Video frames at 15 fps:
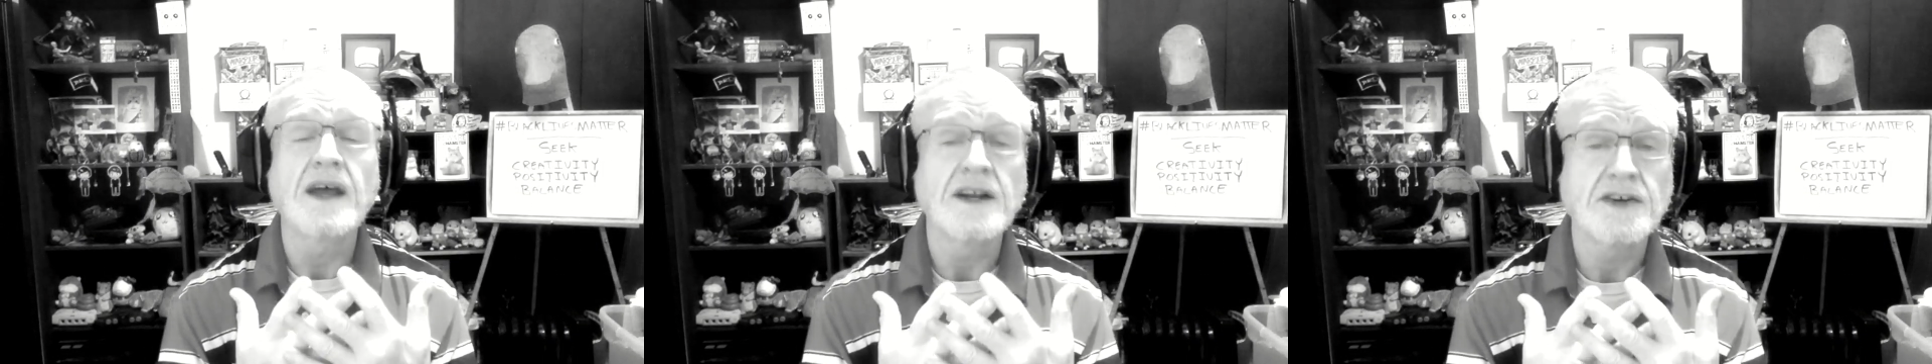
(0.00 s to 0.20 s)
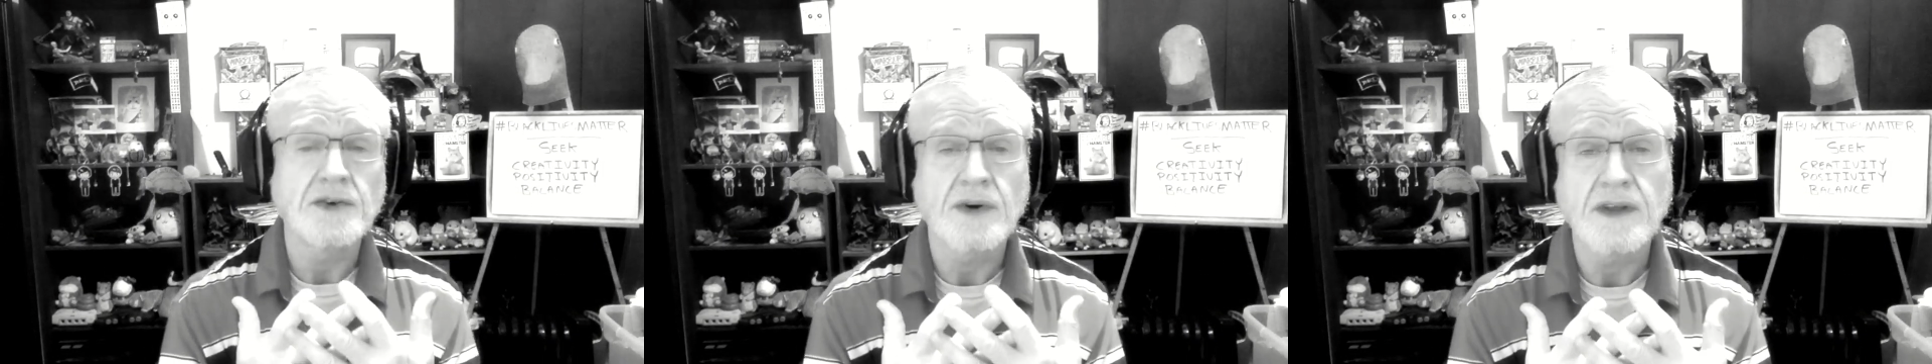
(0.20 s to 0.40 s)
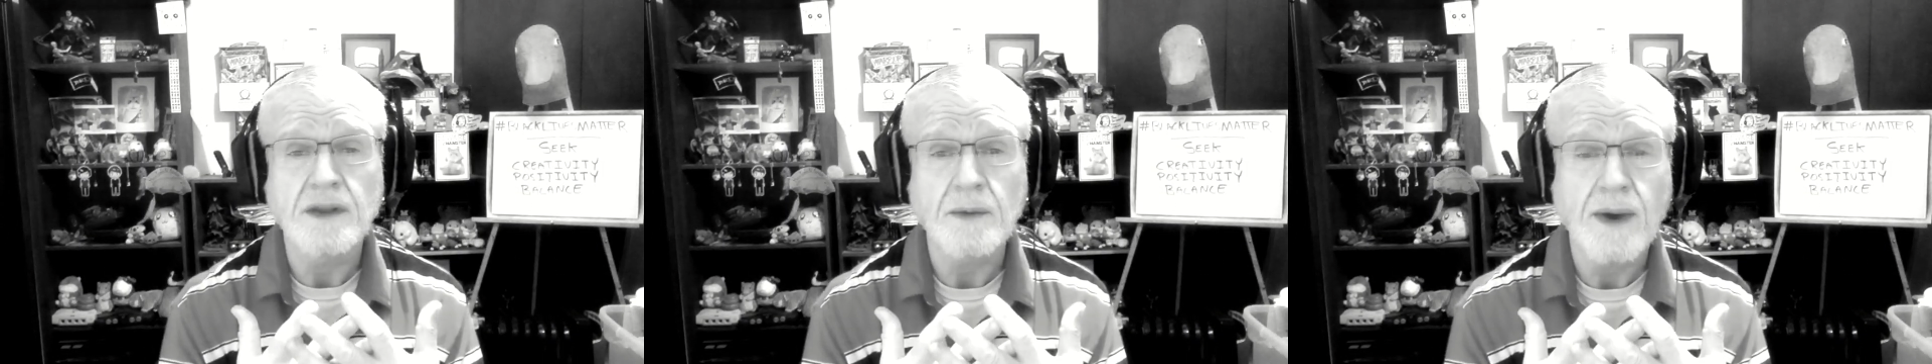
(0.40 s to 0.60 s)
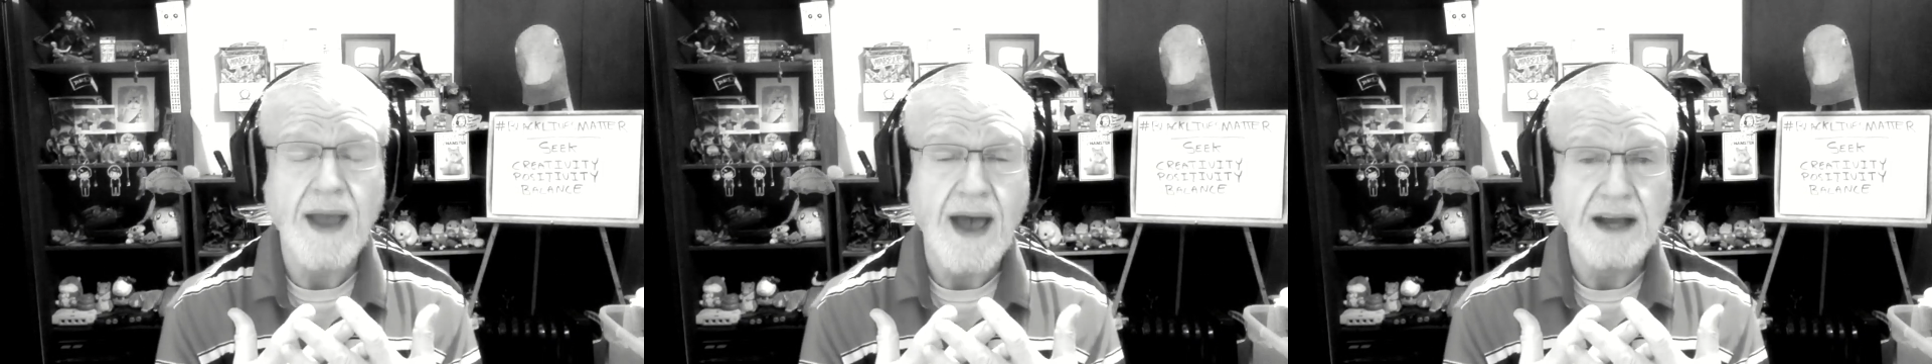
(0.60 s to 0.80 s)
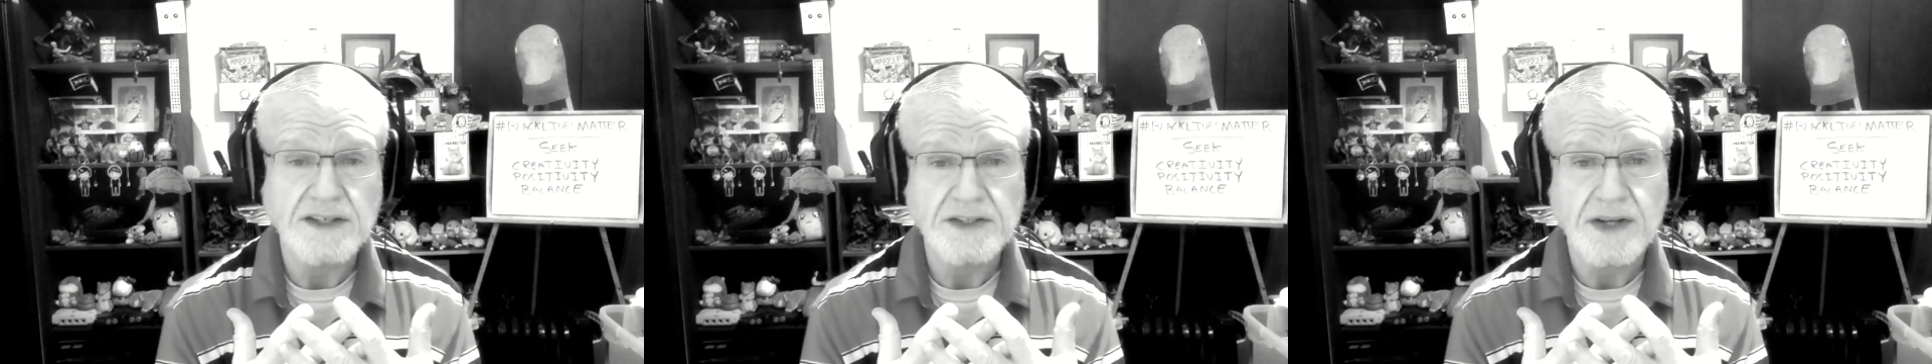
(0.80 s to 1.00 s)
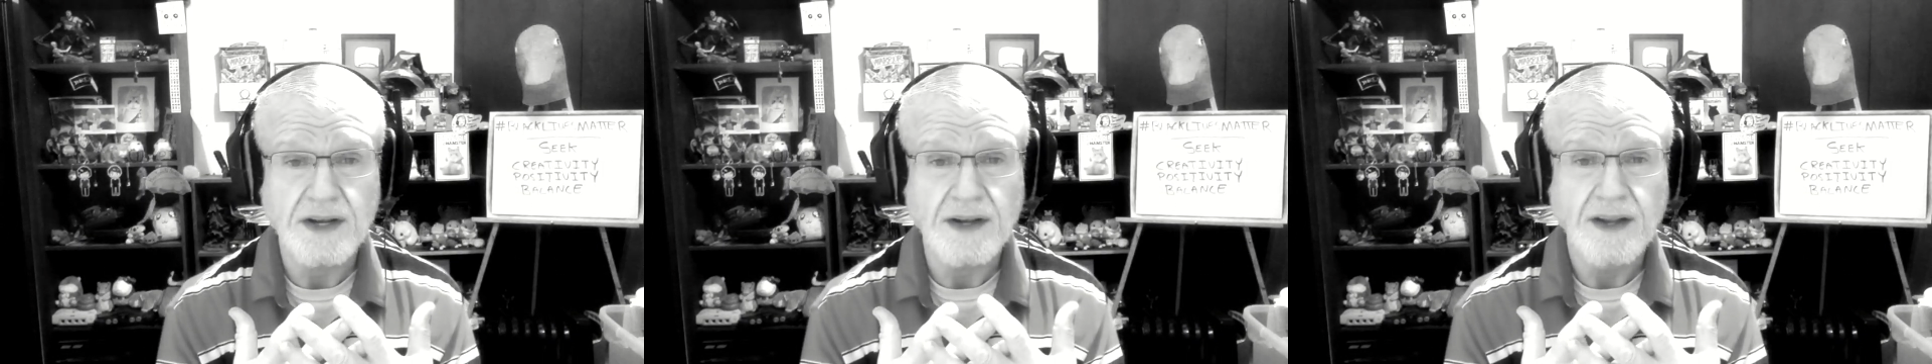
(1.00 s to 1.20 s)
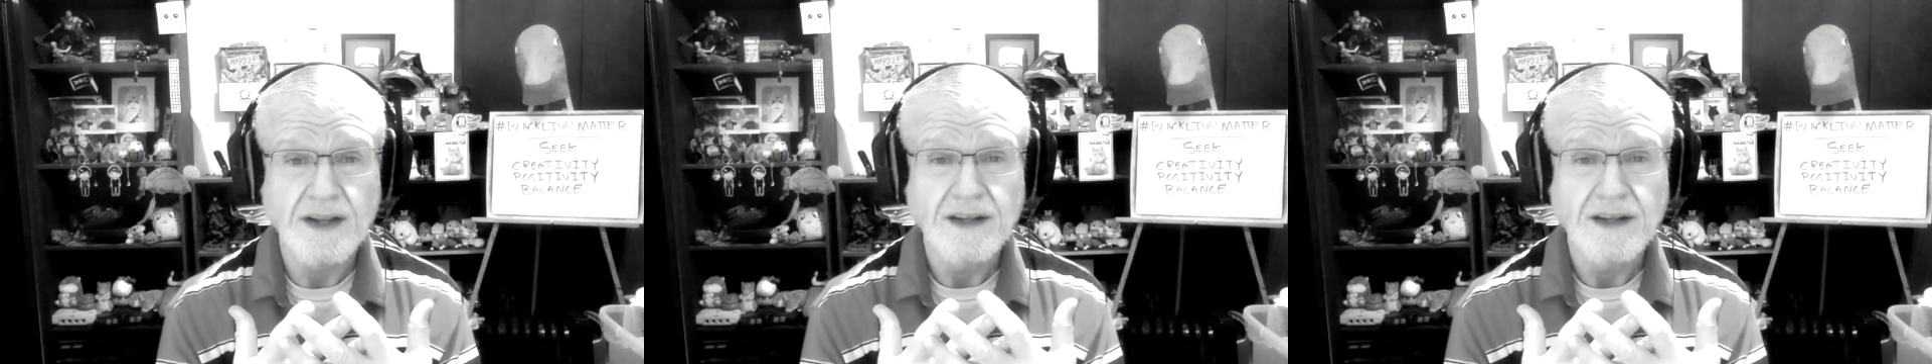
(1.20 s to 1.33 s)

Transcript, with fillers: enjoy the reaction.